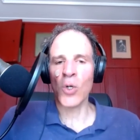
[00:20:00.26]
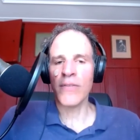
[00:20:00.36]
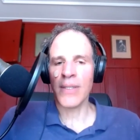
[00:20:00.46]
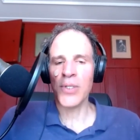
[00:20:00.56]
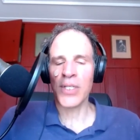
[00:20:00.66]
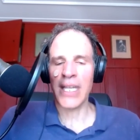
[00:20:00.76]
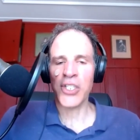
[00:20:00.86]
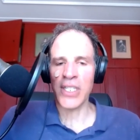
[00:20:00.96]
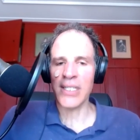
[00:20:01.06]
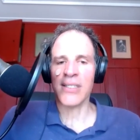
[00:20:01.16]
of
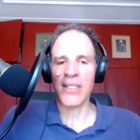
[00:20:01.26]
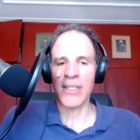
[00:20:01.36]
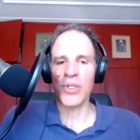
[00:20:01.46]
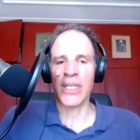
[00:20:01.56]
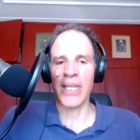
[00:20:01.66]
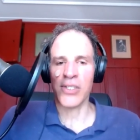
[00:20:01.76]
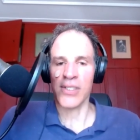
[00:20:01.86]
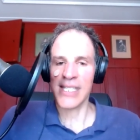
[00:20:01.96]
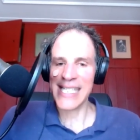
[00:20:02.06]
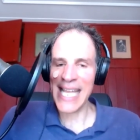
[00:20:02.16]
communication isn't
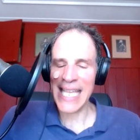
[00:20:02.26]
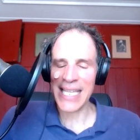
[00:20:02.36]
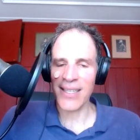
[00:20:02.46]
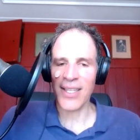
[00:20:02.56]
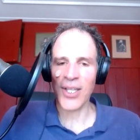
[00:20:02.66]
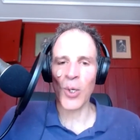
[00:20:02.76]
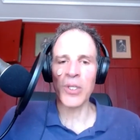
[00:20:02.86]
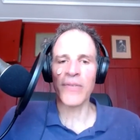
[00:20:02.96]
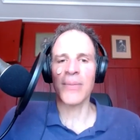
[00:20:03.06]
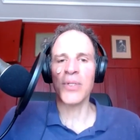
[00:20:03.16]
communication's sake. The goal
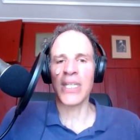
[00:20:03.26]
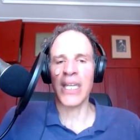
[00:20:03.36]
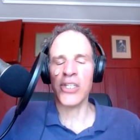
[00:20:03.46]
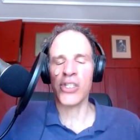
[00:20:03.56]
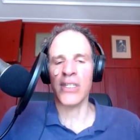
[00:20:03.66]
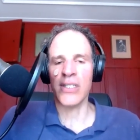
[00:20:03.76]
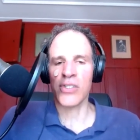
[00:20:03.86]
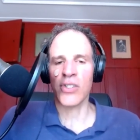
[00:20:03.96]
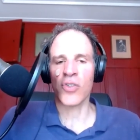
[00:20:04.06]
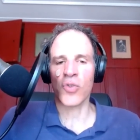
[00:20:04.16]
of communication is
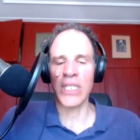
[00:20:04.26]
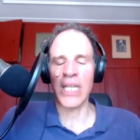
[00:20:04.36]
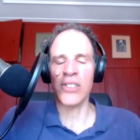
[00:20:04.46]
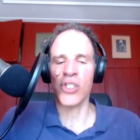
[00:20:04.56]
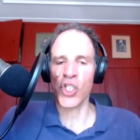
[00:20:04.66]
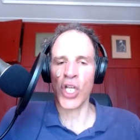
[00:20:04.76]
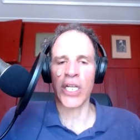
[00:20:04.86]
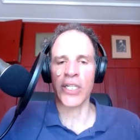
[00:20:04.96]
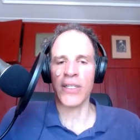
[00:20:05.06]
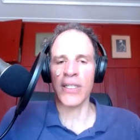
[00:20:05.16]
to create
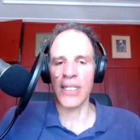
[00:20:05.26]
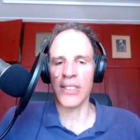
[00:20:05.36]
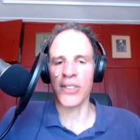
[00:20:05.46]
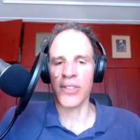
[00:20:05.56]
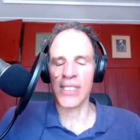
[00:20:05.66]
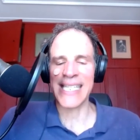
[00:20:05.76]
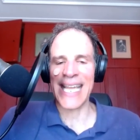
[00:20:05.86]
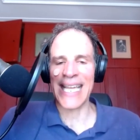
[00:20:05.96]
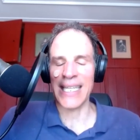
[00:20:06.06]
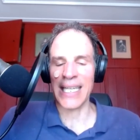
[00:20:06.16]
shared
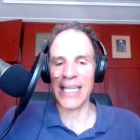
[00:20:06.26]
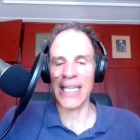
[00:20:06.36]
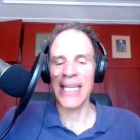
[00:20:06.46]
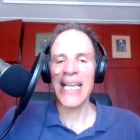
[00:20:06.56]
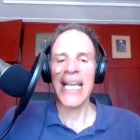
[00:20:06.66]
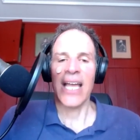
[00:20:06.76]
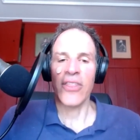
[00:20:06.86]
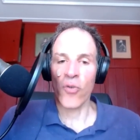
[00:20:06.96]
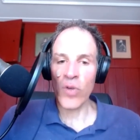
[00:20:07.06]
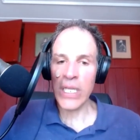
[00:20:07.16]
understanding. And
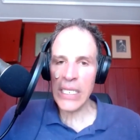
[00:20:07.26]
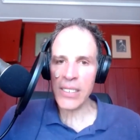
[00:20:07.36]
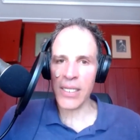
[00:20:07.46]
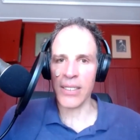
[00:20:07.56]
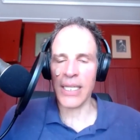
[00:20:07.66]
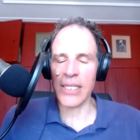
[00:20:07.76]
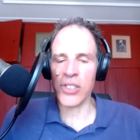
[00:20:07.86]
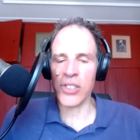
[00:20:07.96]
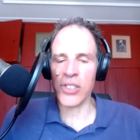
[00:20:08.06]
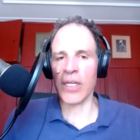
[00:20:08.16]
the reason that
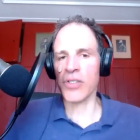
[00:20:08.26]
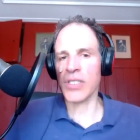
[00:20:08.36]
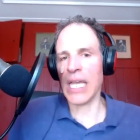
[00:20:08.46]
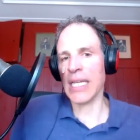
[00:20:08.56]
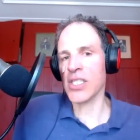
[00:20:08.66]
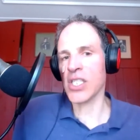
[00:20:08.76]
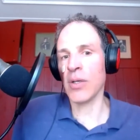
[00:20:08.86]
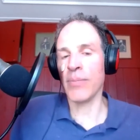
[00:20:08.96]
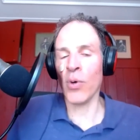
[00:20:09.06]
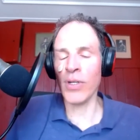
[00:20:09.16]
shared understanding is so
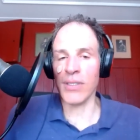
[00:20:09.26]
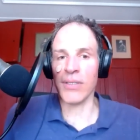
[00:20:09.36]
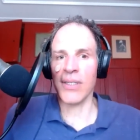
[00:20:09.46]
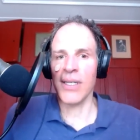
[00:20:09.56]
important